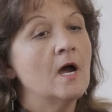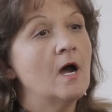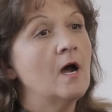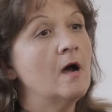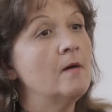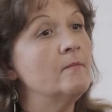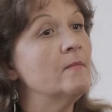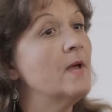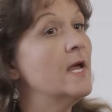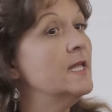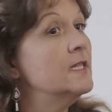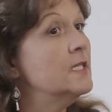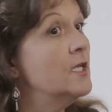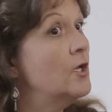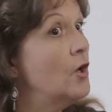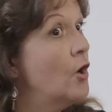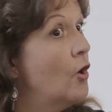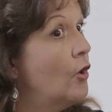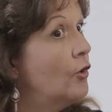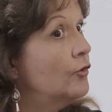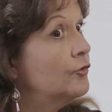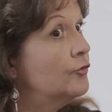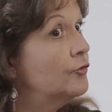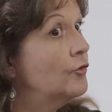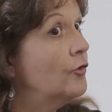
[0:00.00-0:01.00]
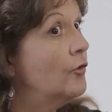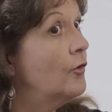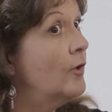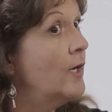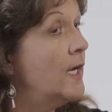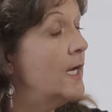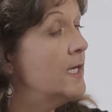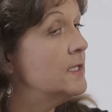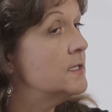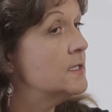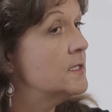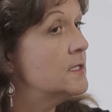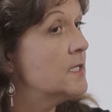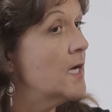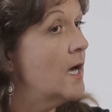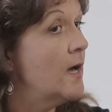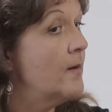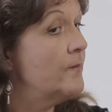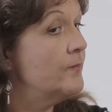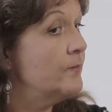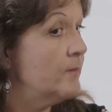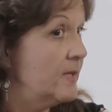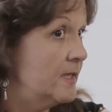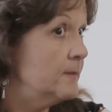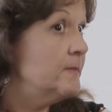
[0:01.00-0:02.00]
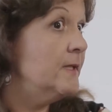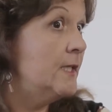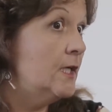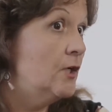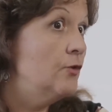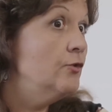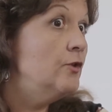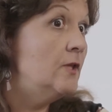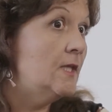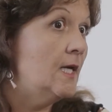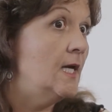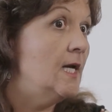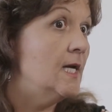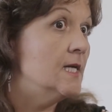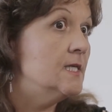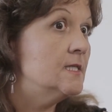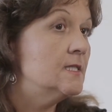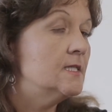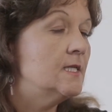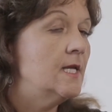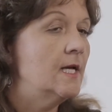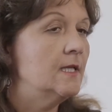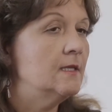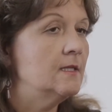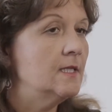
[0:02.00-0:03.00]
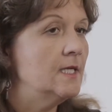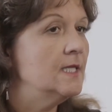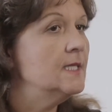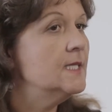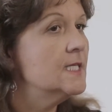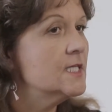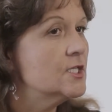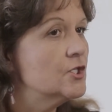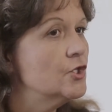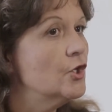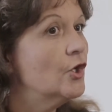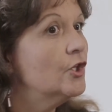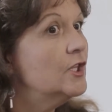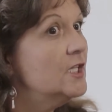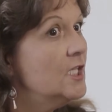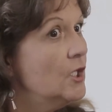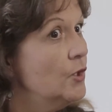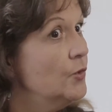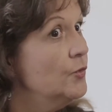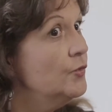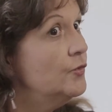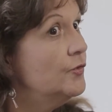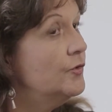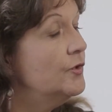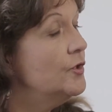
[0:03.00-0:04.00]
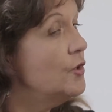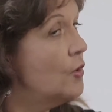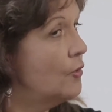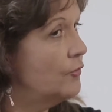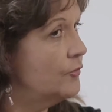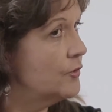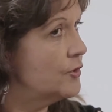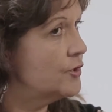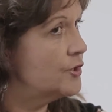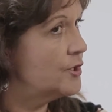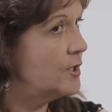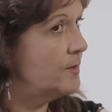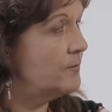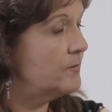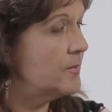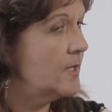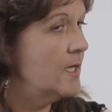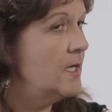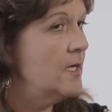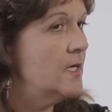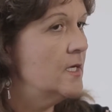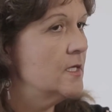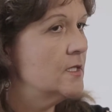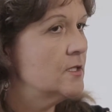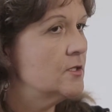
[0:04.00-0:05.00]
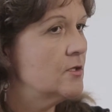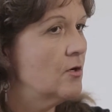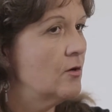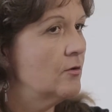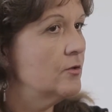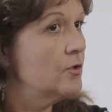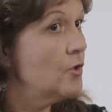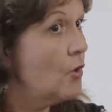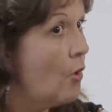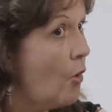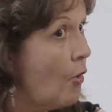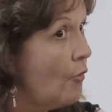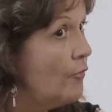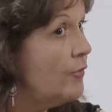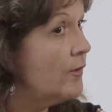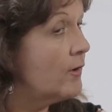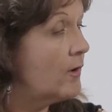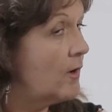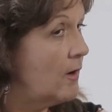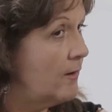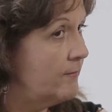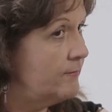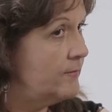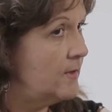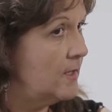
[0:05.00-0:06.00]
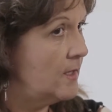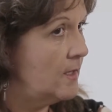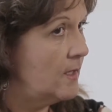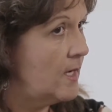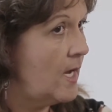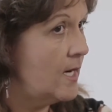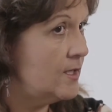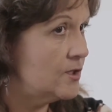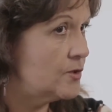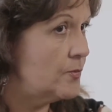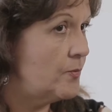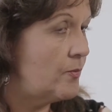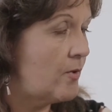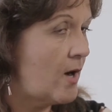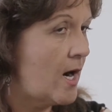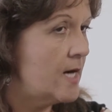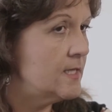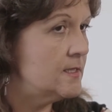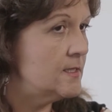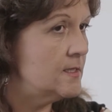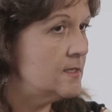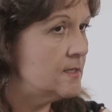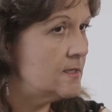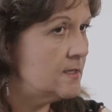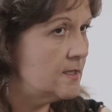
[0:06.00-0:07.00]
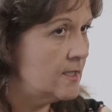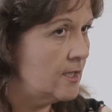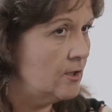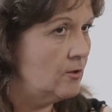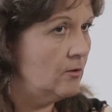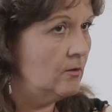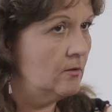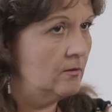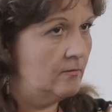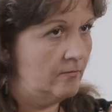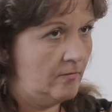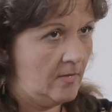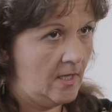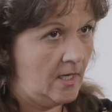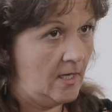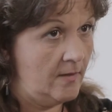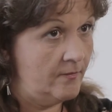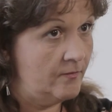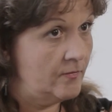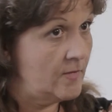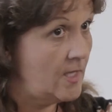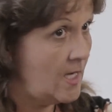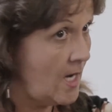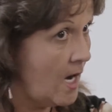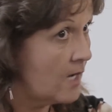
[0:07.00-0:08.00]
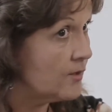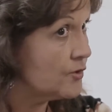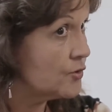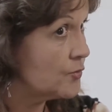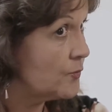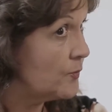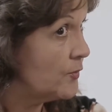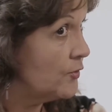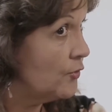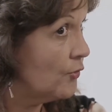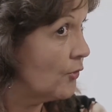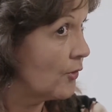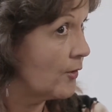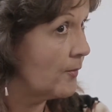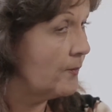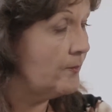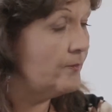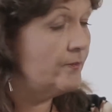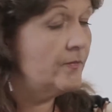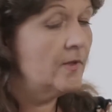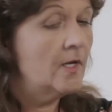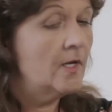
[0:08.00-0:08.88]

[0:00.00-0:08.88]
And then also it, but the good thing is that it does not dilute the ownership. So the owner of the enterprise is still the entrepreneur.